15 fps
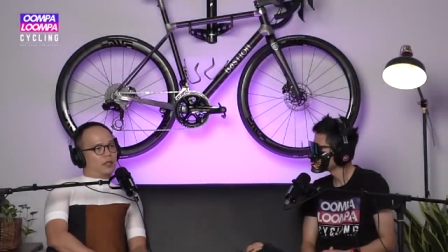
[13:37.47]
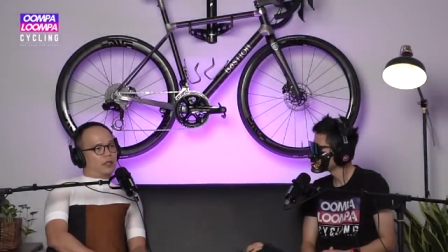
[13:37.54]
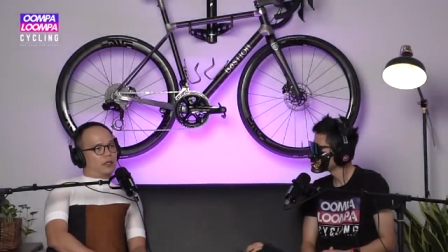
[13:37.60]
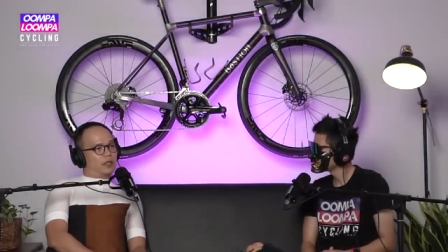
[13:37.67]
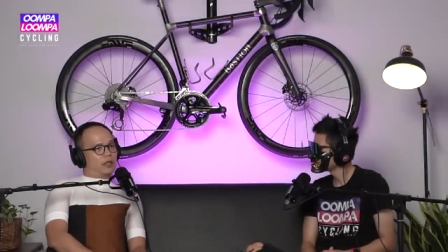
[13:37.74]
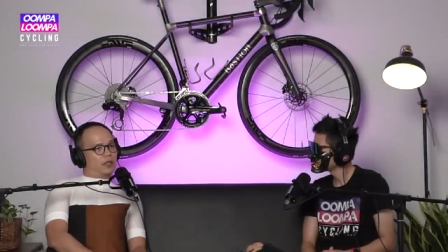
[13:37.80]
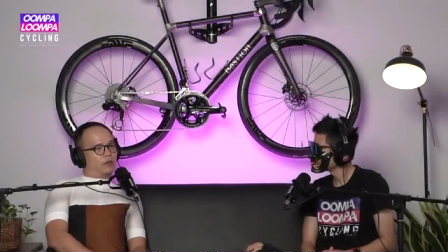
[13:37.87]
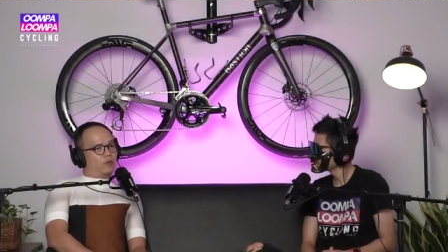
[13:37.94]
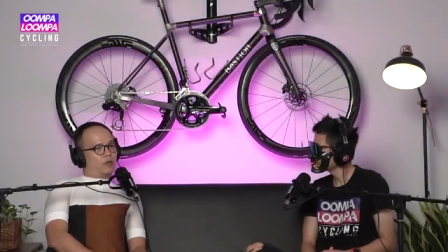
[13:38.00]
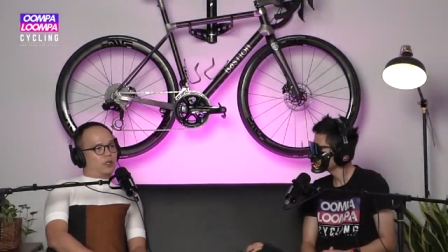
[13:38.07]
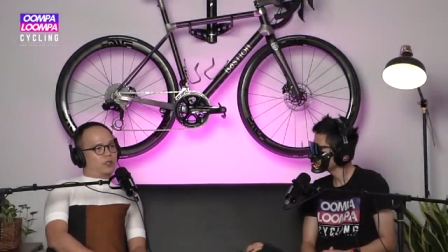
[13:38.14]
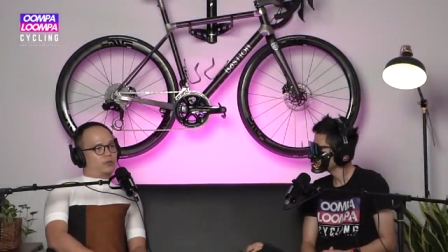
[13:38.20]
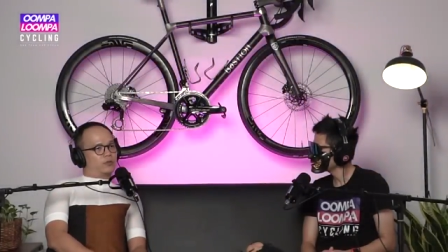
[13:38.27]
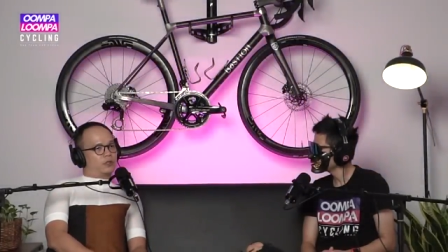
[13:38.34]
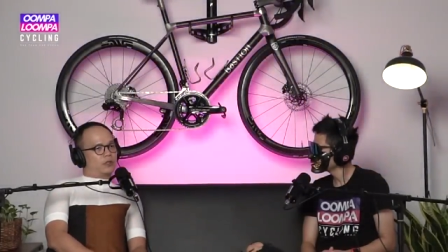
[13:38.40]
And then
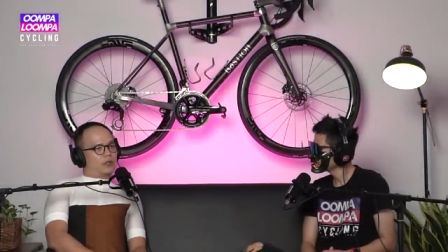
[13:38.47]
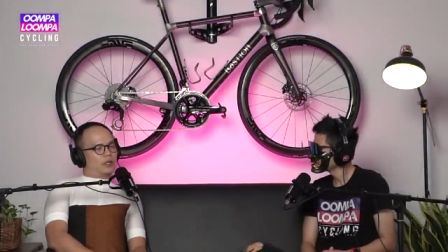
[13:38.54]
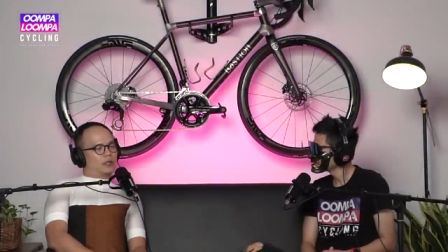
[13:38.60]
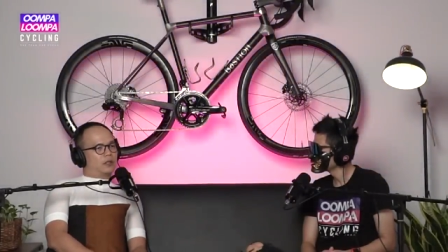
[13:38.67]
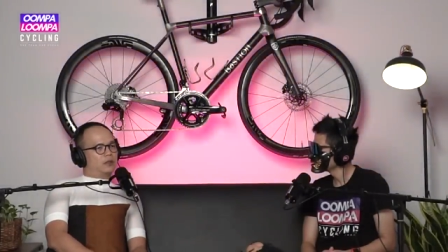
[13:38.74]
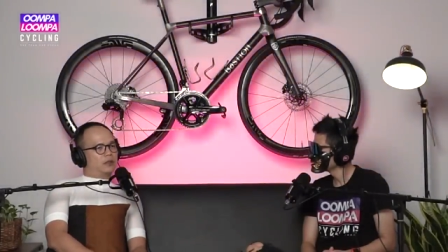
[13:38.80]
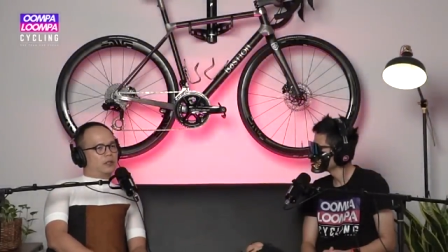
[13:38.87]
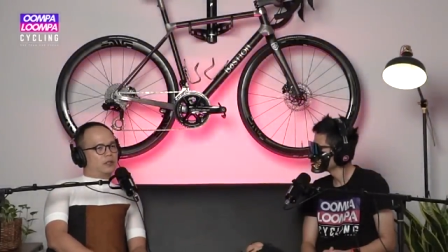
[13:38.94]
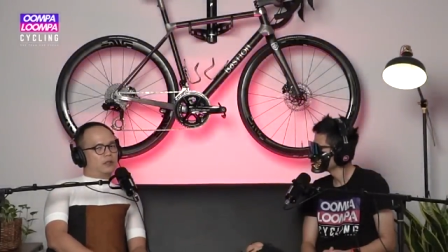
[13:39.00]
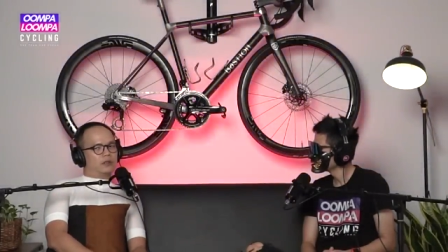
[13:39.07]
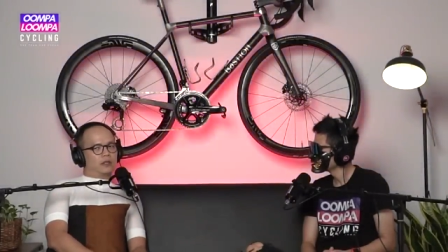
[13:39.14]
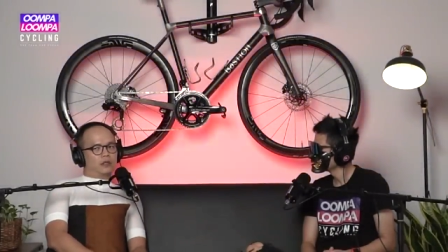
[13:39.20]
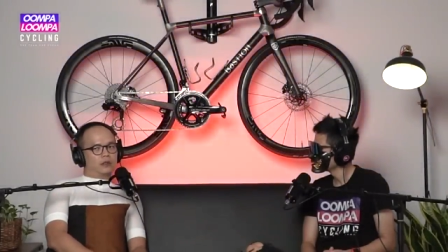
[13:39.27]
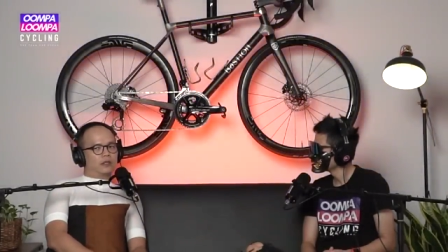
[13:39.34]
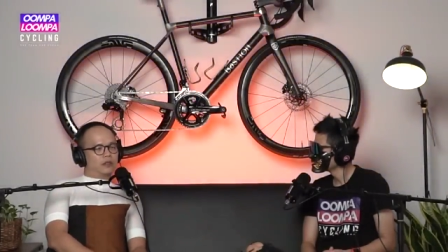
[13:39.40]
once print, I think it,
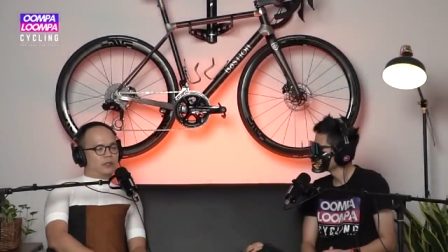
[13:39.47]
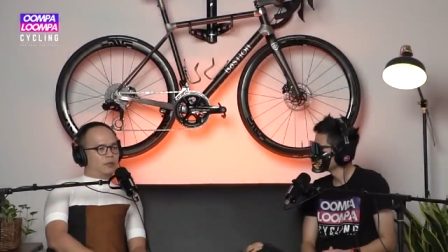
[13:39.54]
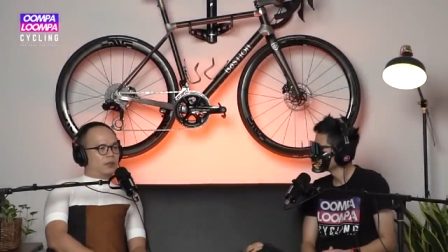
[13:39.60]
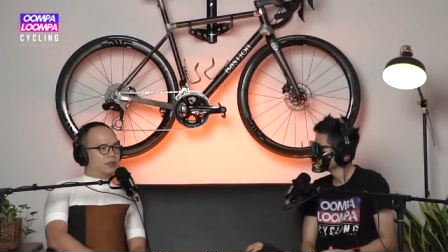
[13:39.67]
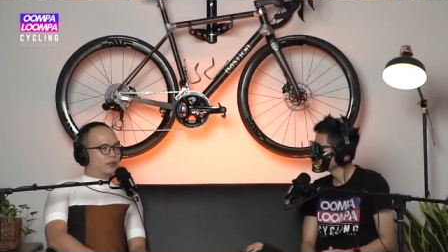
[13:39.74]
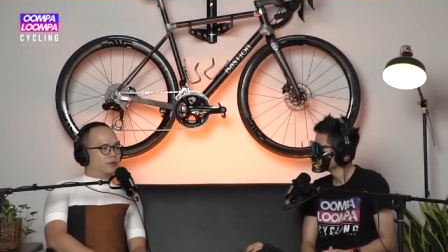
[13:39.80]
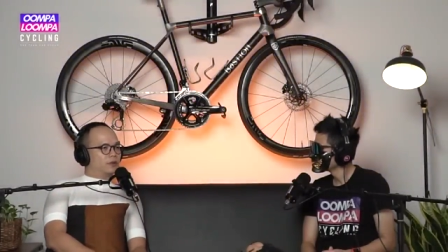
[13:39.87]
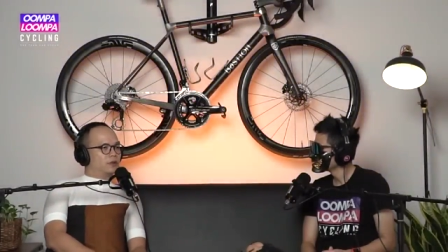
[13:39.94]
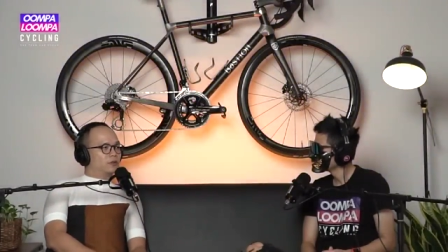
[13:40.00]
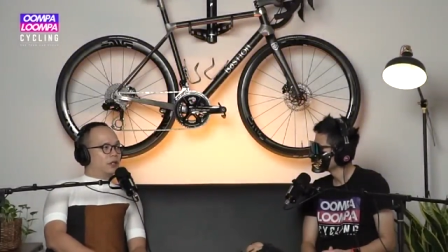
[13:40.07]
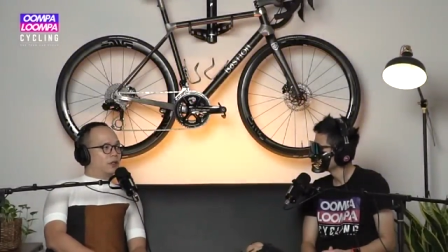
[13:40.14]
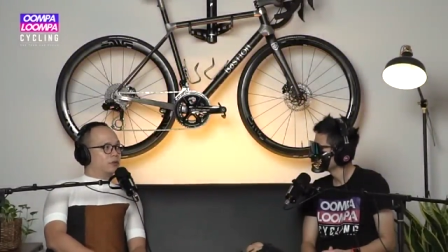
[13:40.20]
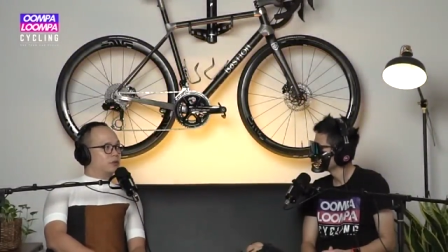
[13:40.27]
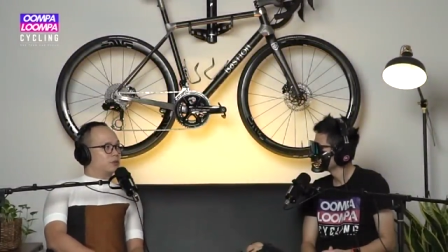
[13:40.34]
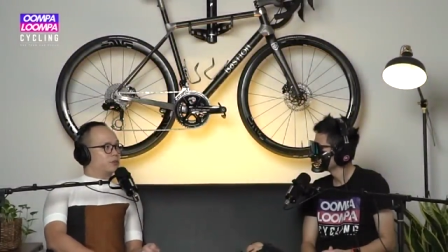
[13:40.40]
it takes about 72
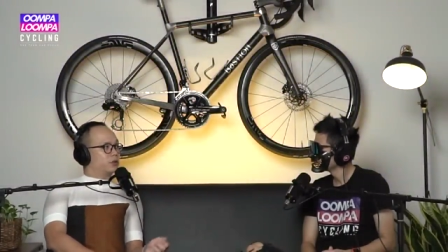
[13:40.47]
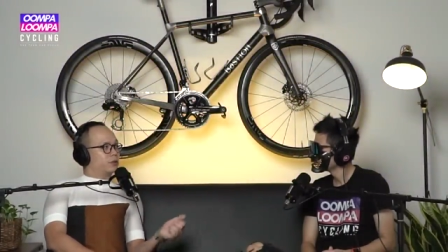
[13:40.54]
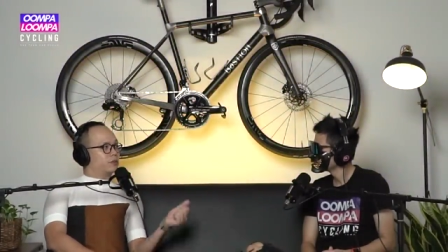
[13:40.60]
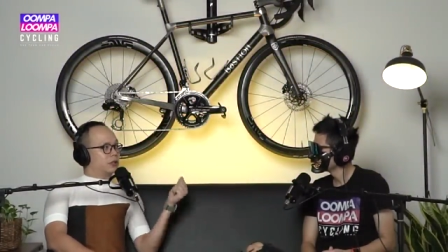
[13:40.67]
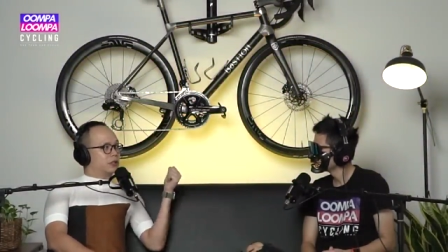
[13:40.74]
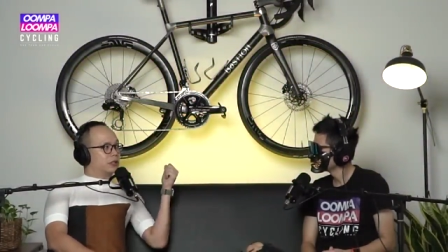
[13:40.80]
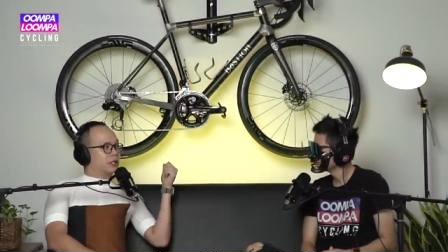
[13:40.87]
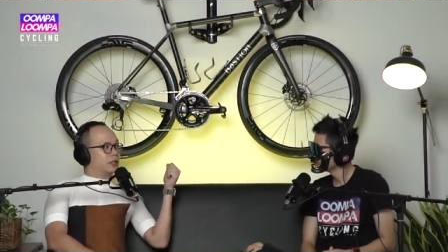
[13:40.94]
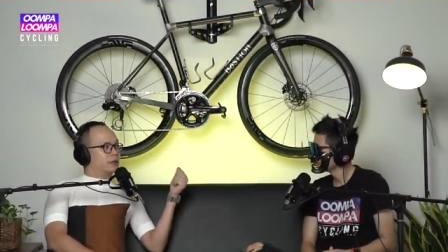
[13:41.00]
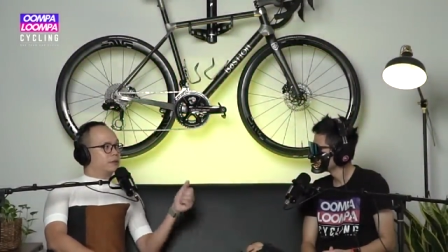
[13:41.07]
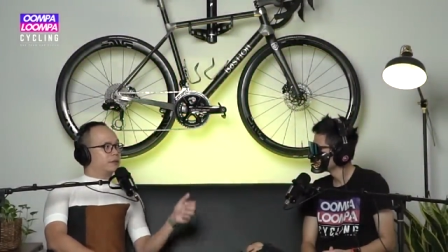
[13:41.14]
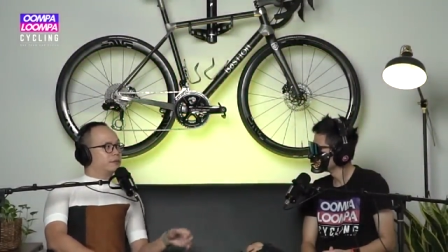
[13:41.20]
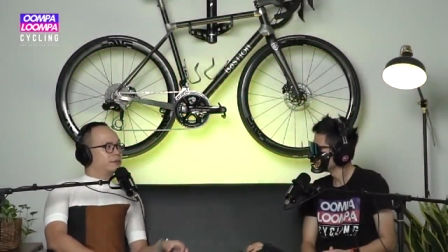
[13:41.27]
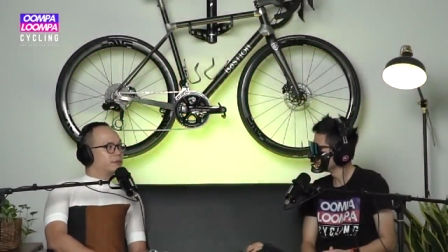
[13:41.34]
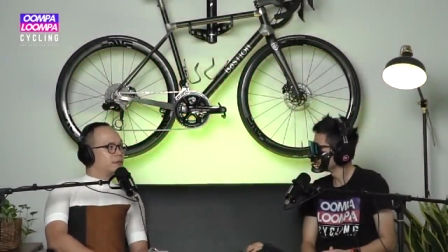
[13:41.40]
hours to print one set.
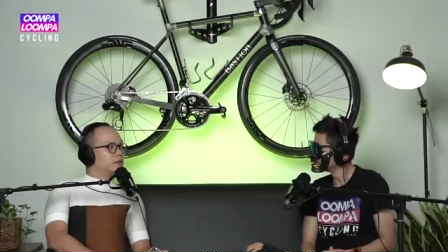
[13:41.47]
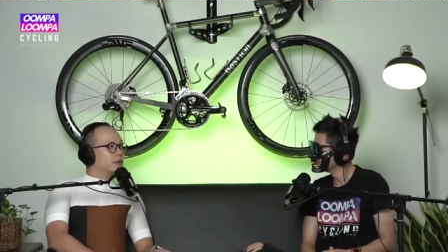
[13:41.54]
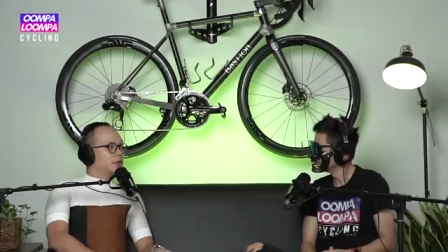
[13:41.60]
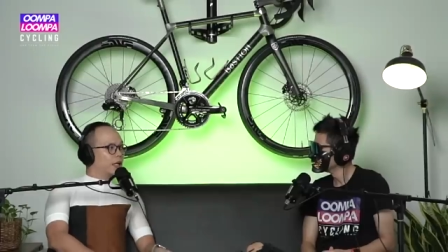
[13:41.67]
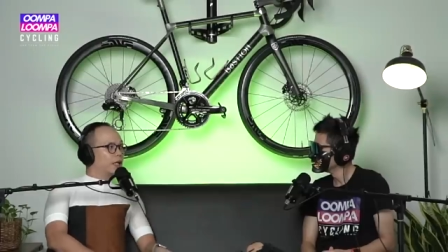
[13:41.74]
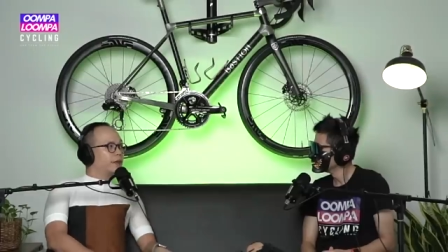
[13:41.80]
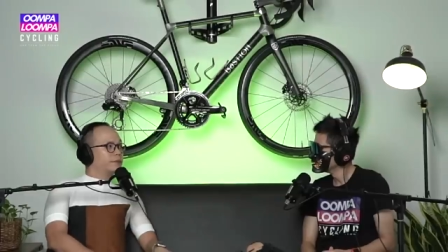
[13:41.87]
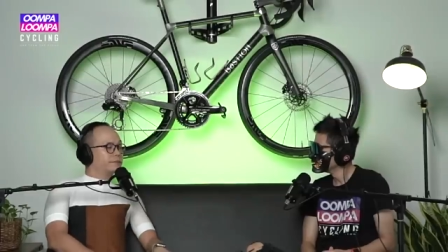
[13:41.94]
Mm. Yeah.